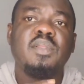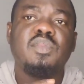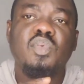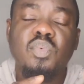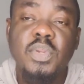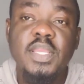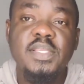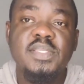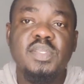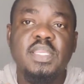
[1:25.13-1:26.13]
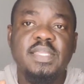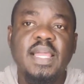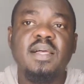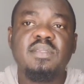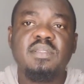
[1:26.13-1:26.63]
to raise
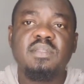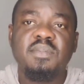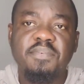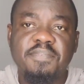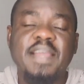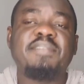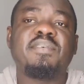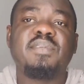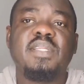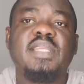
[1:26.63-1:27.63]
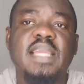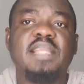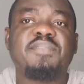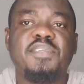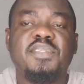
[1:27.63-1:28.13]
1,500
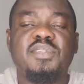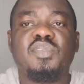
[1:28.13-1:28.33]
catfishes.